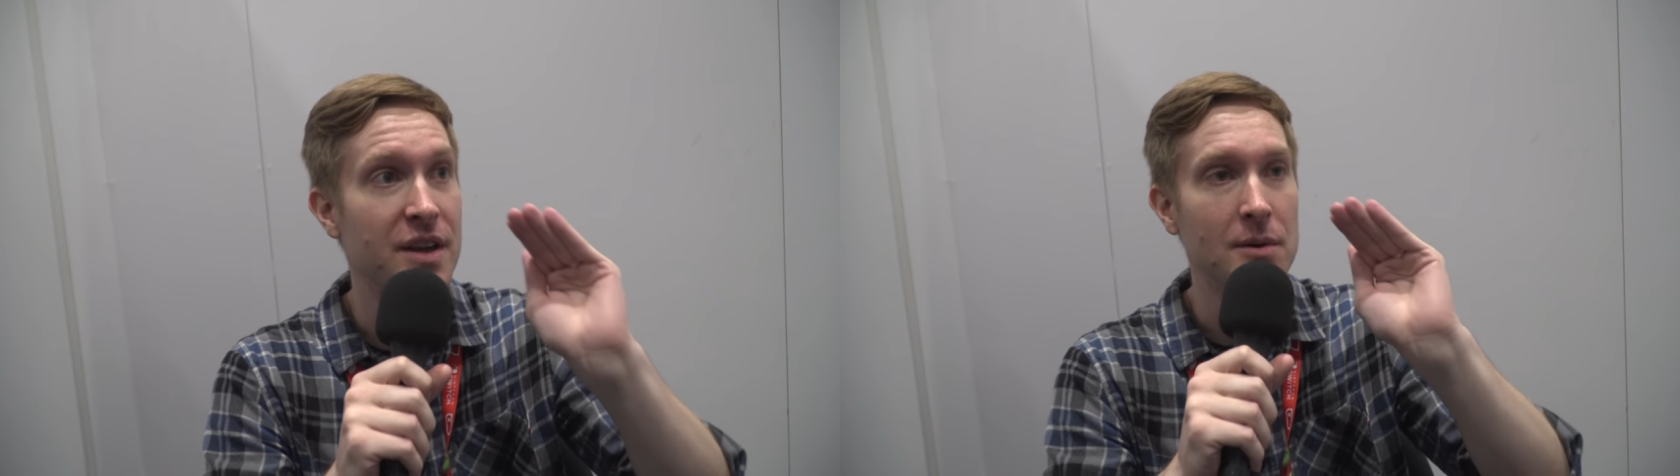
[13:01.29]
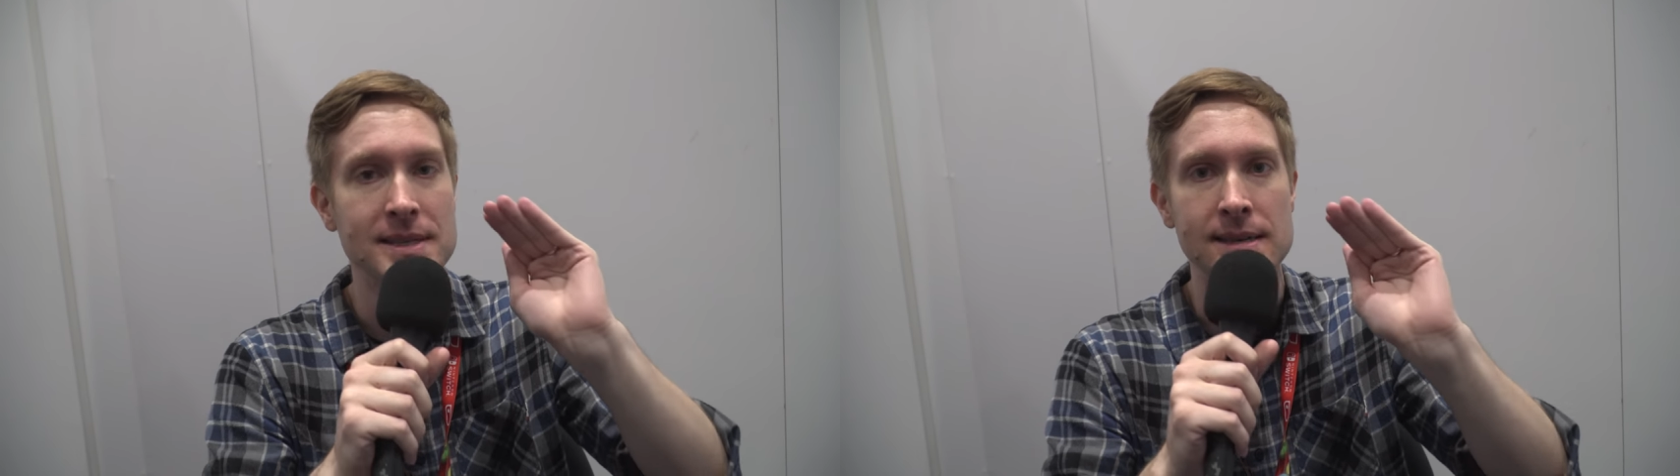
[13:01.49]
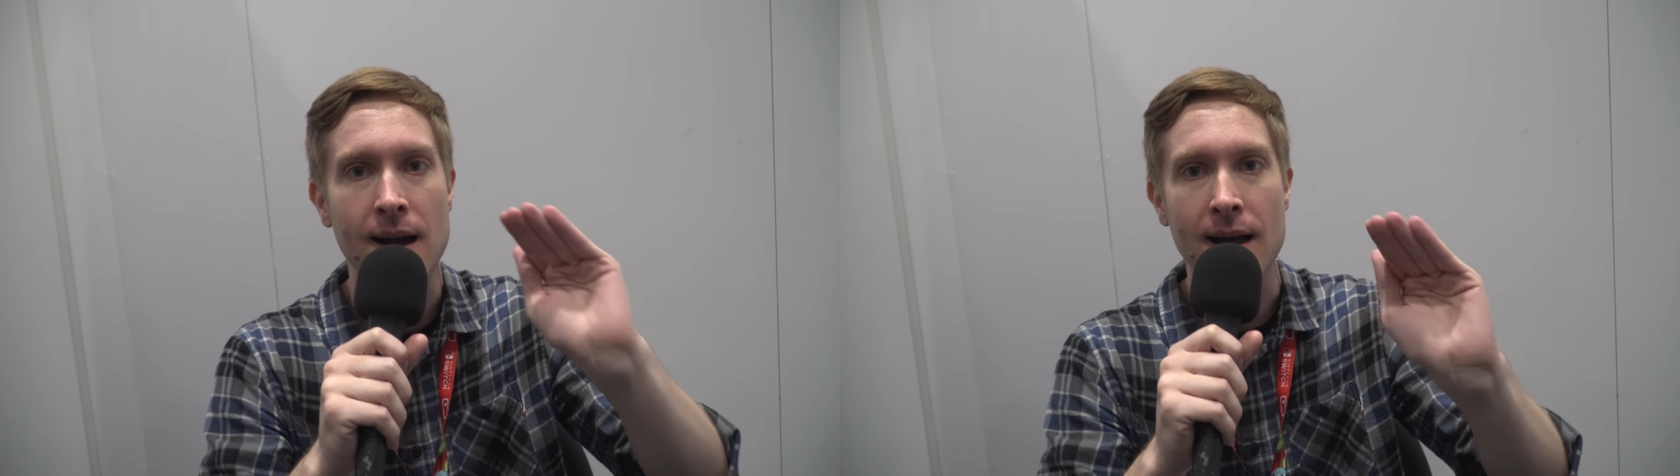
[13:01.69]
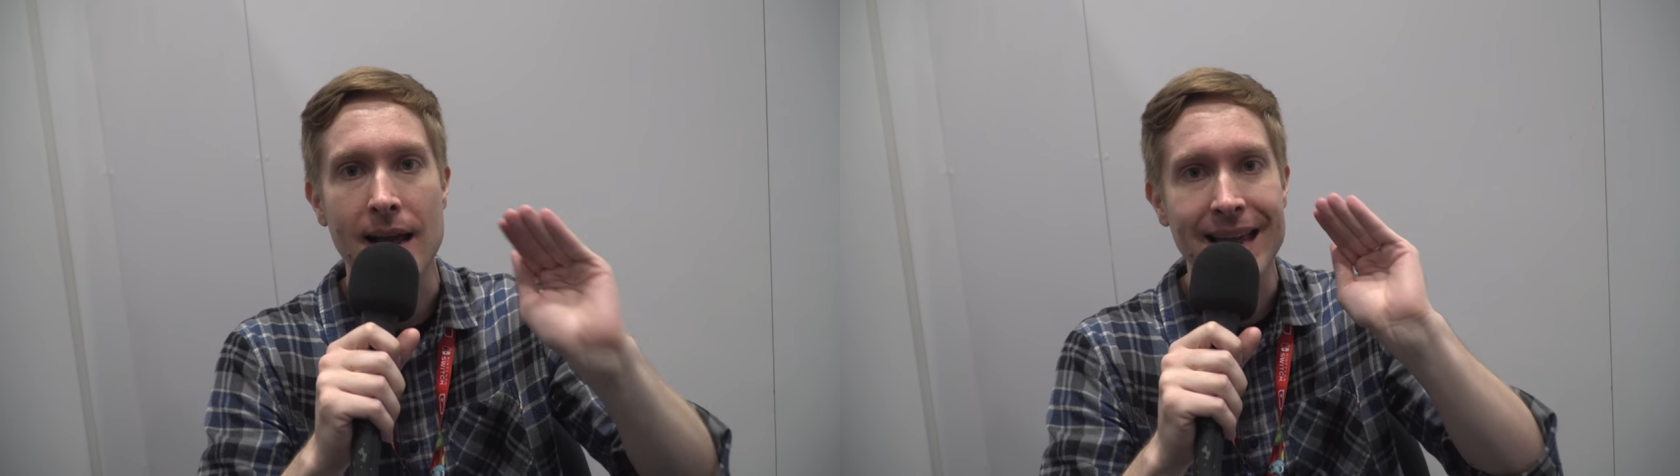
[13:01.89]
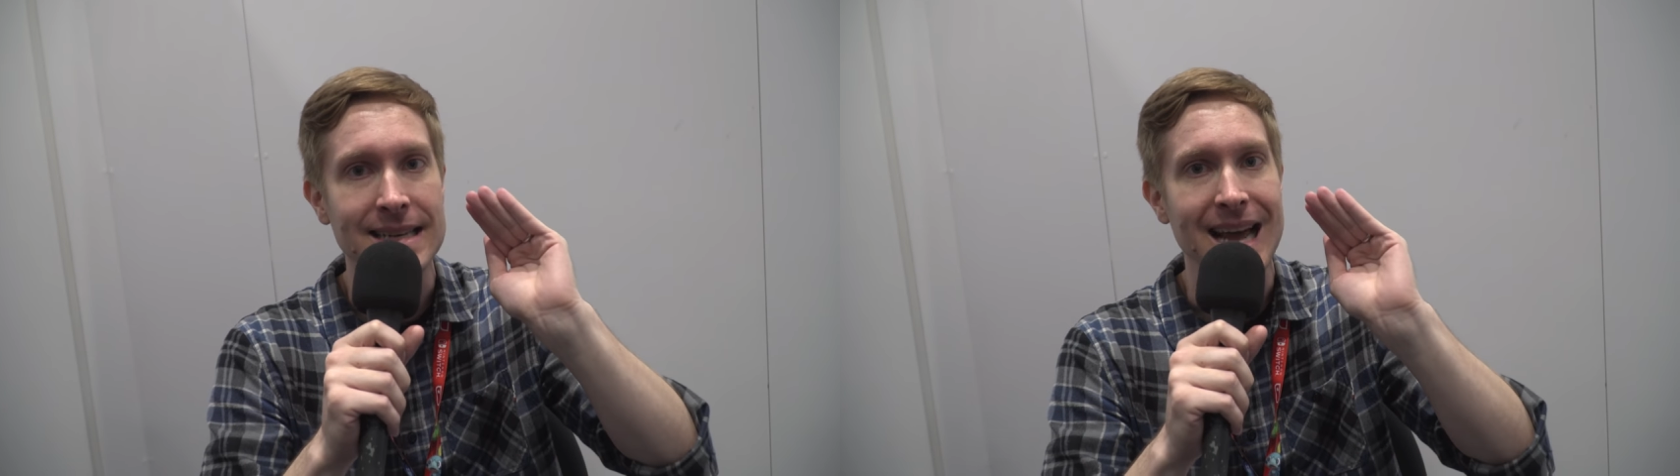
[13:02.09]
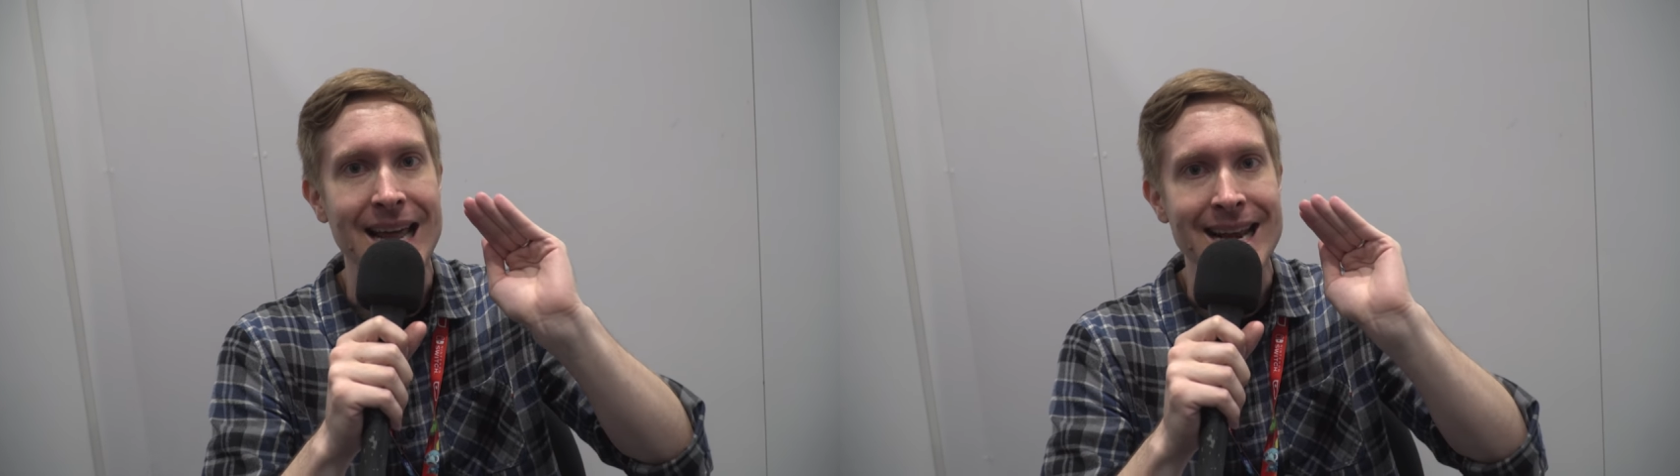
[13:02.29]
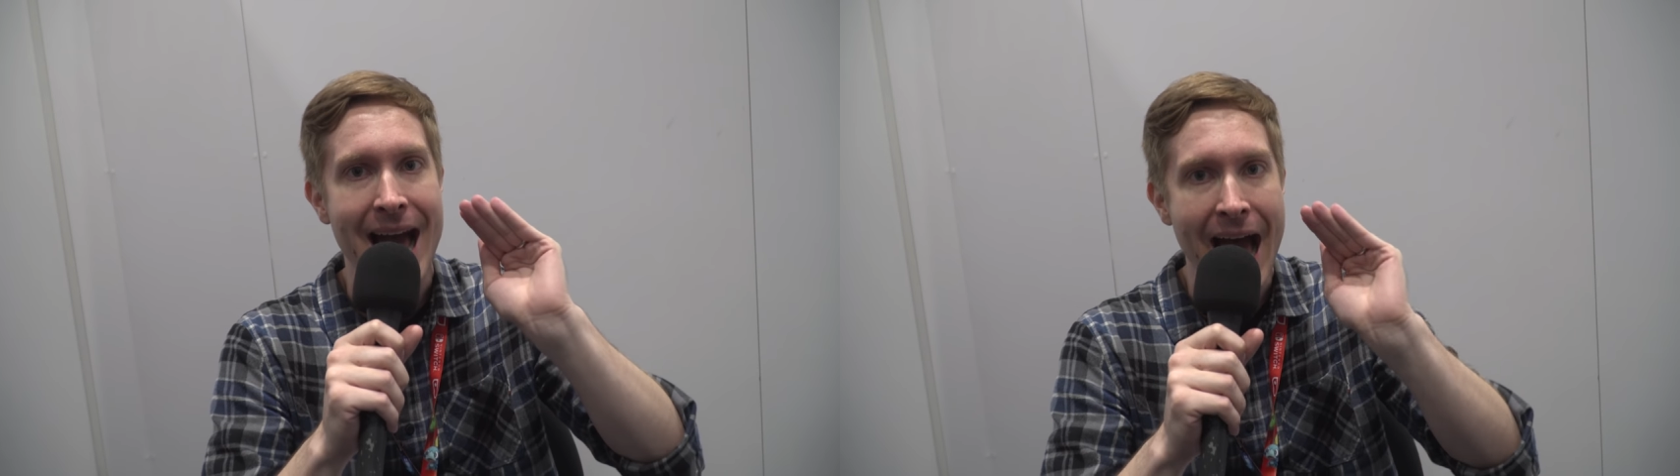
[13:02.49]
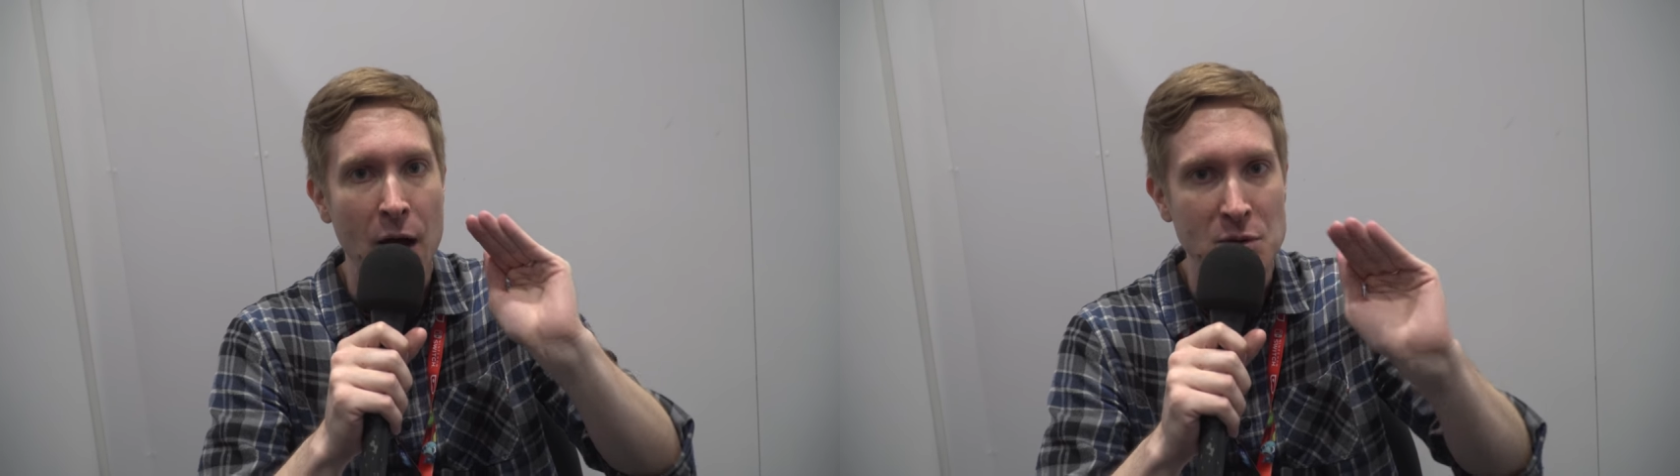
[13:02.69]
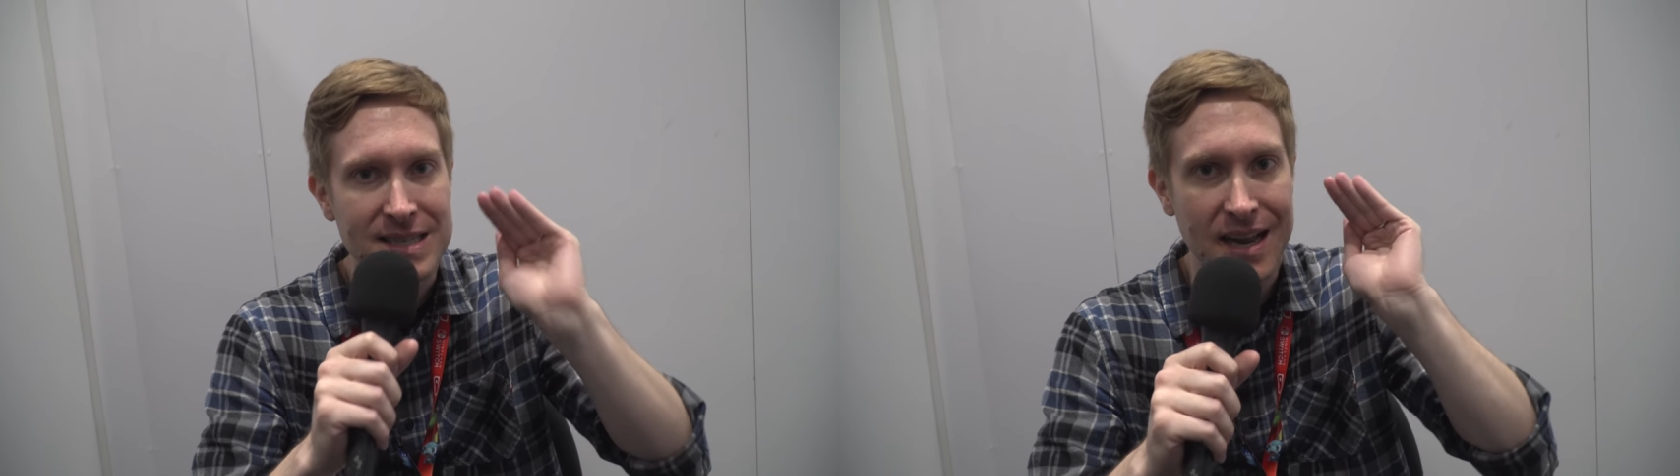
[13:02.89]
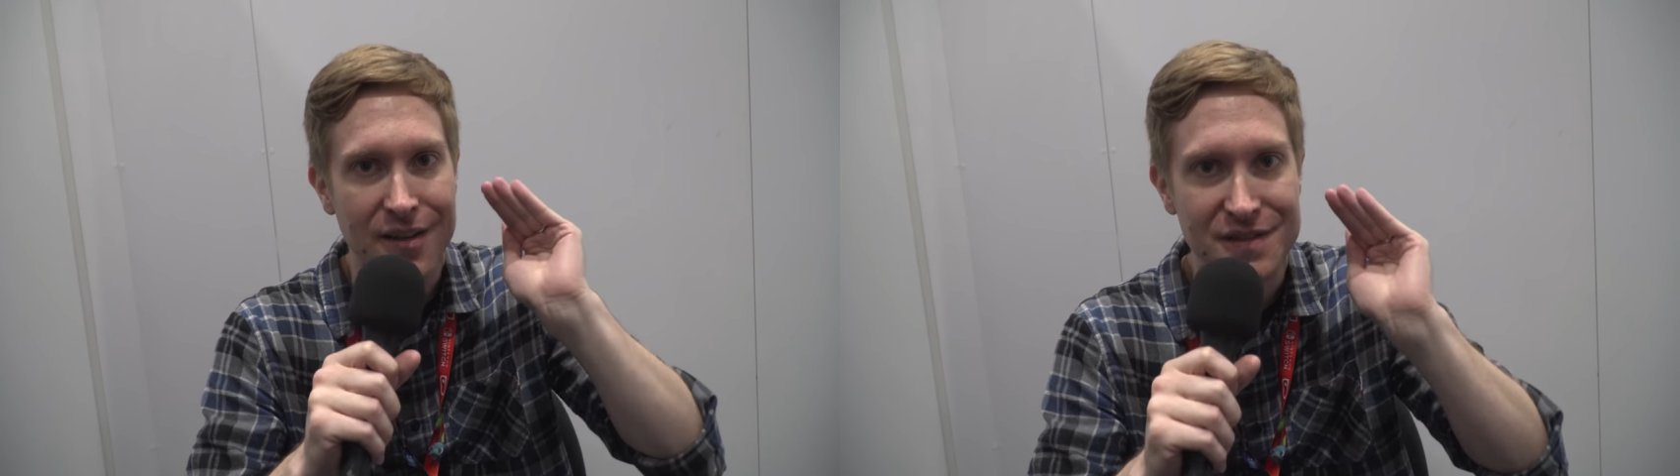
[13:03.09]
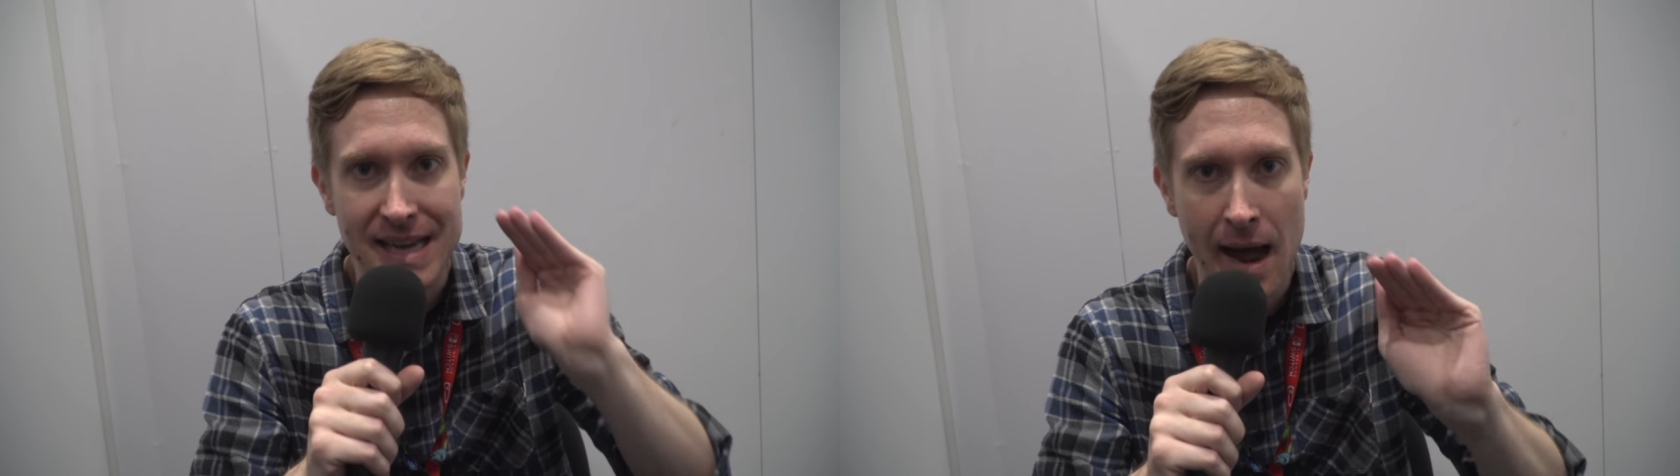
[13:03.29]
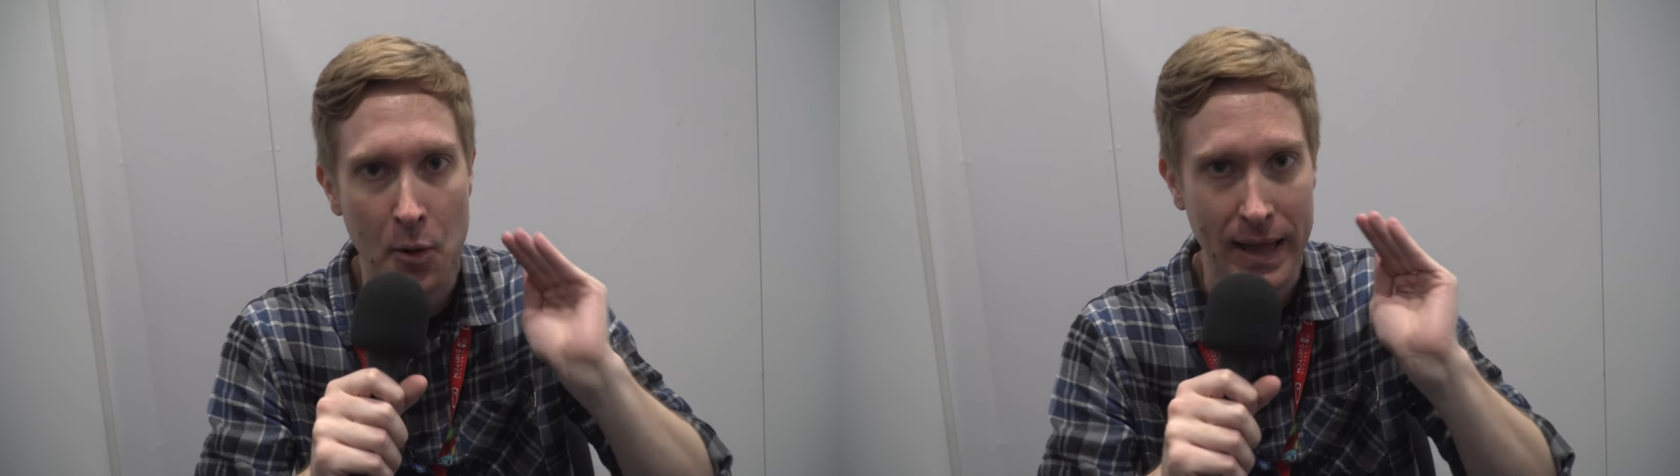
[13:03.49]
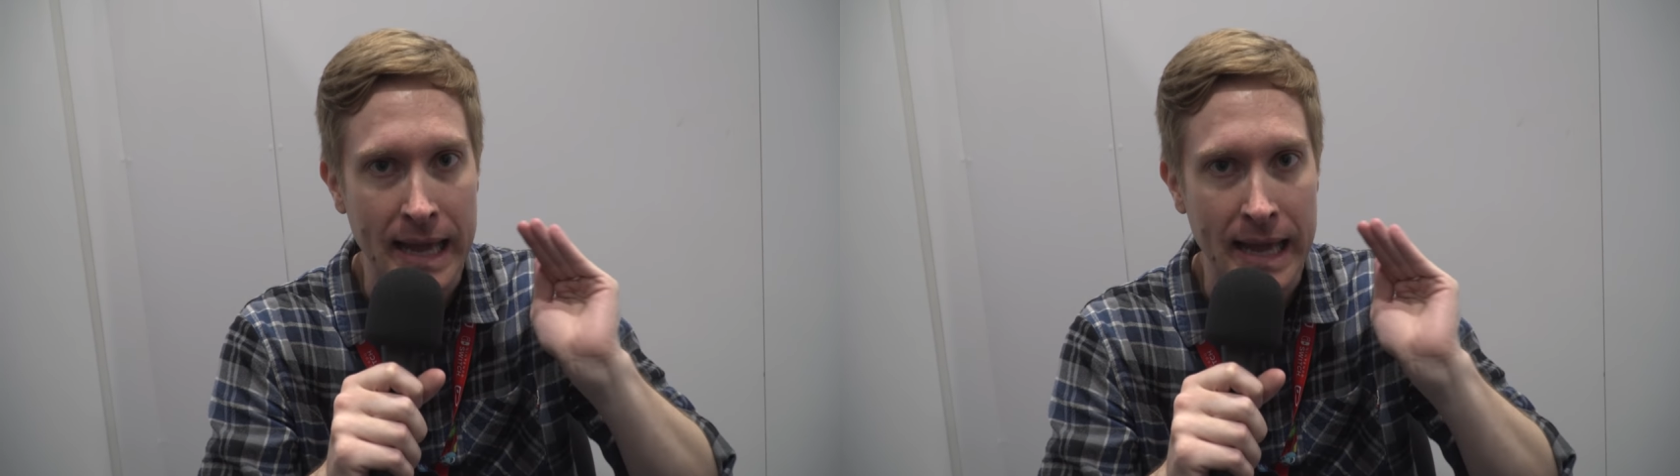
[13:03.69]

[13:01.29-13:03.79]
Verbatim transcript: There is not a, an ounce of doubt